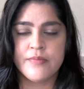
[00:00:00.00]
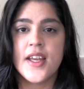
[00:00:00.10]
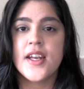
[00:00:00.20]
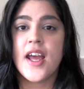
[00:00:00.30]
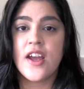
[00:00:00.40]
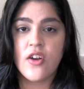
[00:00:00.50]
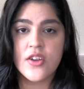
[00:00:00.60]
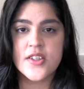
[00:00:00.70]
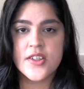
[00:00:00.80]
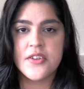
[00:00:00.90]
And I
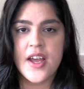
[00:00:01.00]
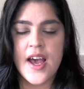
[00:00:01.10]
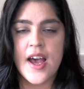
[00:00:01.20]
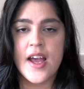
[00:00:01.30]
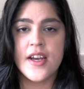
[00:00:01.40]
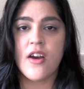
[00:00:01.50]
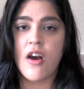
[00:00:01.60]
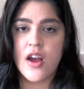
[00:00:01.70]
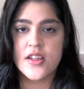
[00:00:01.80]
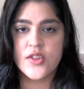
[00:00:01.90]
also had
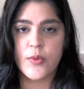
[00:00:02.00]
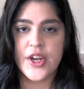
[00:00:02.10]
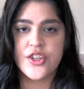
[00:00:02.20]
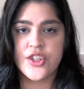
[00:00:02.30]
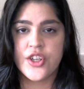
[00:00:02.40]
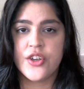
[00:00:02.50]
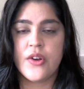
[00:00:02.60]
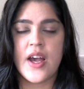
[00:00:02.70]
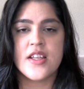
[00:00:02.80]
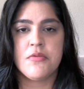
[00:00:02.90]
odds ratio
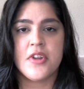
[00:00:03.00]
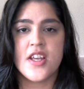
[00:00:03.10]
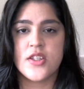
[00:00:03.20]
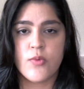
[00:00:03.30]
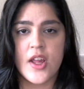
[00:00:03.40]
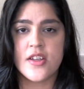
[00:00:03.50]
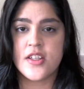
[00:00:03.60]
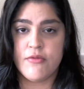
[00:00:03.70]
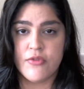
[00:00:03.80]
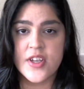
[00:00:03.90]
as well as
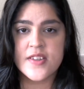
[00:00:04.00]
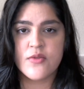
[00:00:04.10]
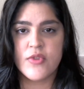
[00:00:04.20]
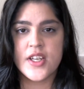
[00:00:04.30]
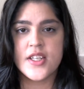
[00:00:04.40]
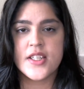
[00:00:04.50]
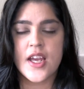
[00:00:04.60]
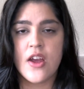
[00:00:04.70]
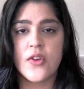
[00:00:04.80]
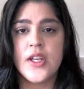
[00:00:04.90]
relative risk written
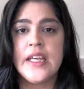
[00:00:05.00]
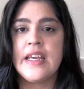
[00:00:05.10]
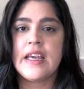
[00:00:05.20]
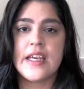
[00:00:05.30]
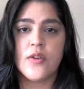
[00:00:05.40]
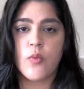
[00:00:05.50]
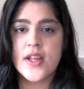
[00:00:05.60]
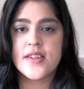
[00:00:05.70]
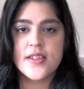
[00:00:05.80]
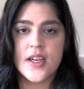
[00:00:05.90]
down, and
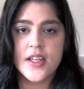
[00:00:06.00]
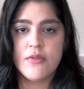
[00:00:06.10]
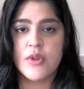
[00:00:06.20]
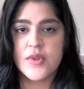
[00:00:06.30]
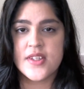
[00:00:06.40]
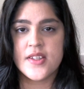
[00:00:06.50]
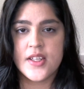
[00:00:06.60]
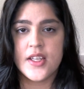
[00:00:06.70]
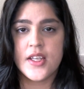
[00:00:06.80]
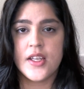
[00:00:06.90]
what study we would
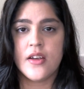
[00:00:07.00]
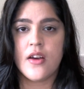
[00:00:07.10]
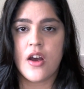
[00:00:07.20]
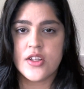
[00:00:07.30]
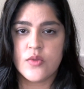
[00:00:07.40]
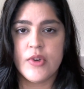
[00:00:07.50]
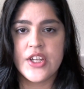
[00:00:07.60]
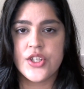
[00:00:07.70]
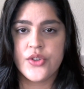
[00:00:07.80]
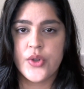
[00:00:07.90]
see odds
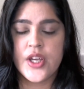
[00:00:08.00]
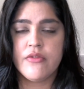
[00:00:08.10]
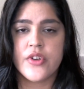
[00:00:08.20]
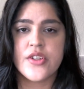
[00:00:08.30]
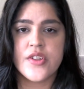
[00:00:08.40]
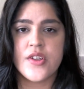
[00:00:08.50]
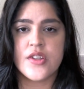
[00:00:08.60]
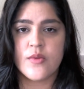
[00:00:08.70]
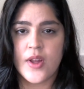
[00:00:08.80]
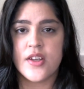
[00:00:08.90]
ratio in
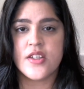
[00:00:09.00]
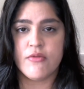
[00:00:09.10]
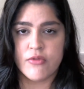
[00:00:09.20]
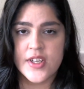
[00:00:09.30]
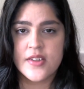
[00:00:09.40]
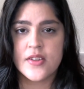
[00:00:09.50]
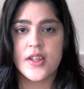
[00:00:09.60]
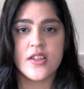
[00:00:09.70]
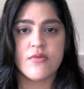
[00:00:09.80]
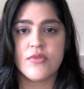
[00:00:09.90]
versus relative risk.
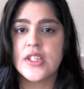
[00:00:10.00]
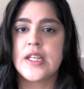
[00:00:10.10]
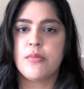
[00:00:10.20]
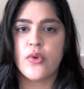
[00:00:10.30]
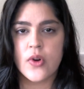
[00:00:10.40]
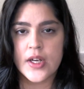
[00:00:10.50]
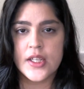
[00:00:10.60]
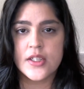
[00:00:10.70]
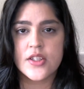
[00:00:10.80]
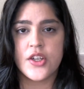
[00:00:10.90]
That's really
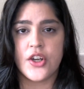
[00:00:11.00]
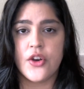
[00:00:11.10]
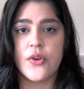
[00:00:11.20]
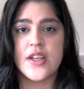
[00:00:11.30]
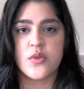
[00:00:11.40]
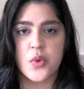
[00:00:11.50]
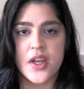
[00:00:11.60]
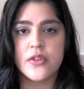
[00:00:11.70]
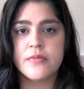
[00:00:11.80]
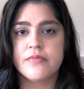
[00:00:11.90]
important to know as
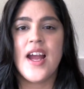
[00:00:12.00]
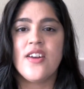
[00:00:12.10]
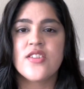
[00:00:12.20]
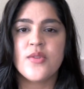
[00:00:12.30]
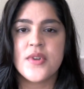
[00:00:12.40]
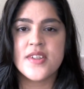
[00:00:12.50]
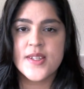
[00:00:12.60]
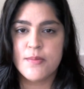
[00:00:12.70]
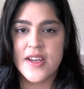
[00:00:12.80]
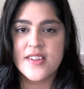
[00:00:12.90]
well. I also want to
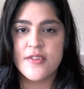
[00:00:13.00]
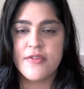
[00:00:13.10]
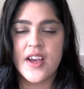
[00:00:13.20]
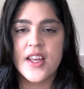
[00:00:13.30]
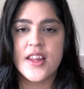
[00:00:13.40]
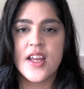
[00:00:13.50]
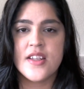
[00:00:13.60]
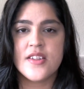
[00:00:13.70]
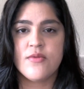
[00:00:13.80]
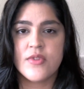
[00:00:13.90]
specify that
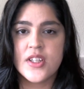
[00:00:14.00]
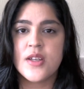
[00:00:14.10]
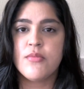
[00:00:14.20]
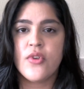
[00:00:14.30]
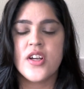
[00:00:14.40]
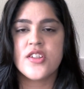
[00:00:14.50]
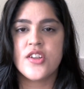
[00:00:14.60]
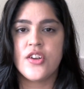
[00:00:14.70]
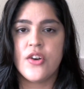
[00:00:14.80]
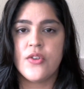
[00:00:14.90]
it's really important to
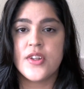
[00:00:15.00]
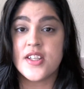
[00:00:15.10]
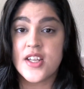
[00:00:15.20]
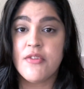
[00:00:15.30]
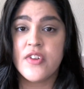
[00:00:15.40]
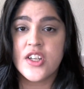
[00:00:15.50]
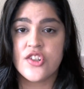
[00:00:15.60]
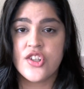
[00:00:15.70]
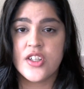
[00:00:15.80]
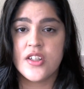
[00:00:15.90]
know the
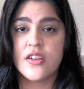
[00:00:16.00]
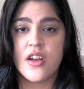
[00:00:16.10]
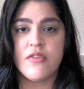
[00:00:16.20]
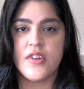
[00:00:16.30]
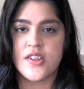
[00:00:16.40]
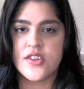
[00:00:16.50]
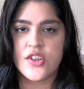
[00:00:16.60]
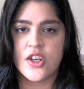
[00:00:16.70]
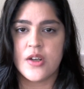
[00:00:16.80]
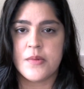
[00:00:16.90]
definition of these
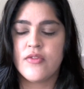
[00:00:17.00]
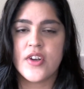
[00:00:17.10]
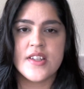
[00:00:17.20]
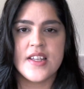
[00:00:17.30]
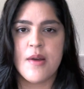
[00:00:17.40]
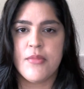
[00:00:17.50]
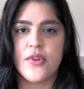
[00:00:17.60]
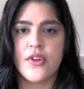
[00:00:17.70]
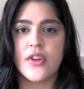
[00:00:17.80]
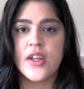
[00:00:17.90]
terms. For
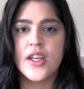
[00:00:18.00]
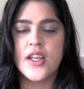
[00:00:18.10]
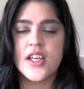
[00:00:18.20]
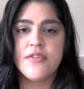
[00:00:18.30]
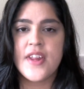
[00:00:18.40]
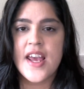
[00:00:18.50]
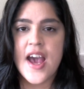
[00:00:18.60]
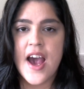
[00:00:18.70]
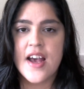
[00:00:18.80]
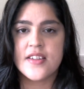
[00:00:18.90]
example, if they
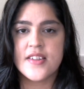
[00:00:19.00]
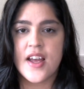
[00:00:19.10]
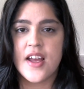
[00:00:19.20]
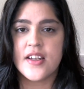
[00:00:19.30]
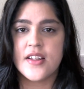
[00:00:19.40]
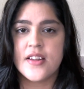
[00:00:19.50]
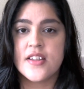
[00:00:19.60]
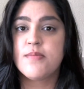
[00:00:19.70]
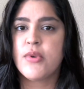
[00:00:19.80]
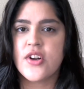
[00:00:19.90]
ask that
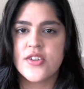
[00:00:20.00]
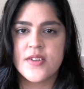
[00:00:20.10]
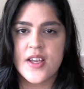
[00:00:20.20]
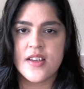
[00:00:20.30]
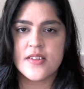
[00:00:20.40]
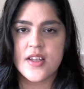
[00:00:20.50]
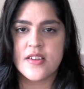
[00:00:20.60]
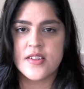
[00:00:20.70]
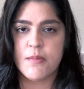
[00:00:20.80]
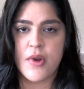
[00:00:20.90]
this person has
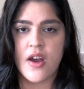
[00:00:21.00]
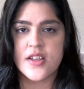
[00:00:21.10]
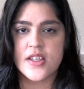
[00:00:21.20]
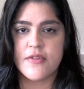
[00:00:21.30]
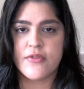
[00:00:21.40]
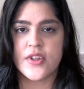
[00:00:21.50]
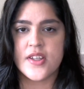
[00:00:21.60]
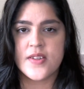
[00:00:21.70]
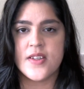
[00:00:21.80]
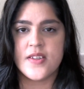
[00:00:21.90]
tested positive for
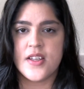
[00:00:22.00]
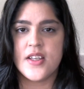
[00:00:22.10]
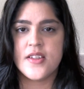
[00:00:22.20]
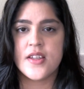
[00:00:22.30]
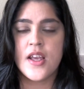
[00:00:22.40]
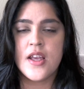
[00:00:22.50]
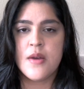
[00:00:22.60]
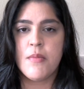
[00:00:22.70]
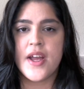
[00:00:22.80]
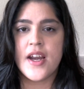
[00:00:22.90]
this disease,
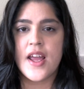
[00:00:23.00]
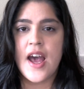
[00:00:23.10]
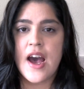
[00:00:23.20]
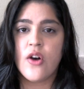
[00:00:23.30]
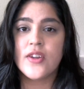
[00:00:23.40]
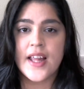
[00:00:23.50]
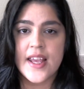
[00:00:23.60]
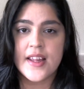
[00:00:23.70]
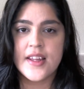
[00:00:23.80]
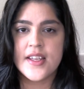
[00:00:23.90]
but how
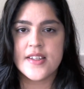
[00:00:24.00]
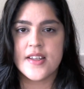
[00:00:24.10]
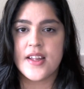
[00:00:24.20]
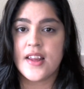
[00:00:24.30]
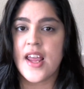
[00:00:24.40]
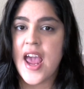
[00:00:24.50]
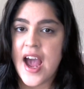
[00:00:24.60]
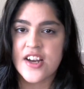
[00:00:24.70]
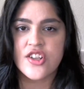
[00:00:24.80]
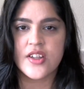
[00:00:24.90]
likely is it that they
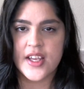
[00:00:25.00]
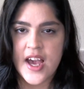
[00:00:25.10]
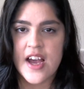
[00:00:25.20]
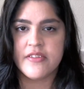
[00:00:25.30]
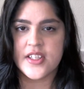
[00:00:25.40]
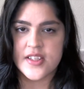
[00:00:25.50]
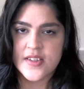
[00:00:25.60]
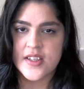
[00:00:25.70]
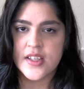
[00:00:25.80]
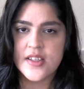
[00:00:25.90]
actually have the
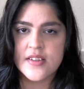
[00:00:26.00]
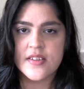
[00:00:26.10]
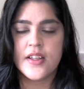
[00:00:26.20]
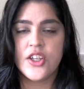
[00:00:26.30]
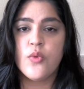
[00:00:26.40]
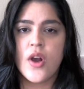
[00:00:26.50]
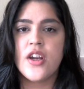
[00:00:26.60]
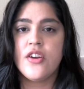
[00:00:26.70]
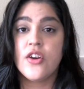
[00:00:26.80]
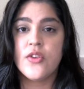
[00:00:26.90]
disease? You want to
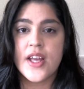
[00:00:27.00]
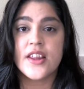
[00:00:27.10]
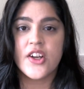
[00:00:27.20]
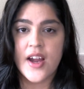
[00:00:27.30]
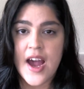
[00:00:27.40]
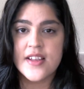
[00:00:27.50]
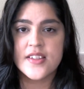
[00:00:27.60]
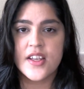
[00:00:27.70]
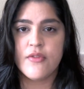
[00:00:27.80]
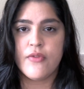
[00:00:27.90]
know that they're
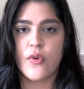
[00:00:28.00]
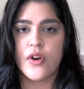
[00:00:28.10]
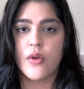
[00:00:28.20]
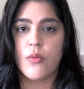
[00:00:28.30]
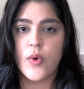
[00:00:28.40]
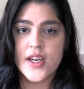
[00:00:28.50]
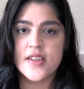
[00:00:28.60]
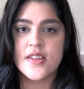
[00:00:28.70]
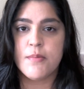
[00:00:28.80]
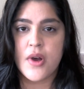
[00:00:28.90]
asking for what
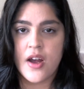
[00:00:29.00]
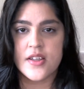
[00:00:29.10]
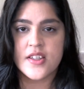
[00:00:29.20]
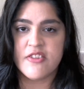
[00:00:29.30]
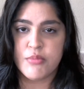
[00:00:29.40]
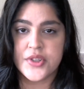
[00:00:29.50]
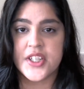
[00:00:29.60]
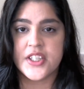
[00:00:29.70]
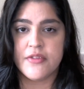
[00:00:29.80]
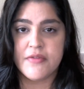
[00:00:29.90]
is the positive
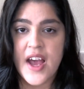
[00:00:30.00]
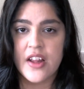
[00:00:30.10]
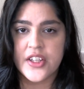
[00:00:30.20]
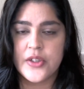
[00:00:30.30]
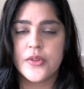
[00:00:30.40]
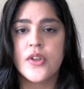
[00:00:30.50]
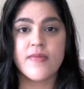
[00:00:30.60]
predictive value.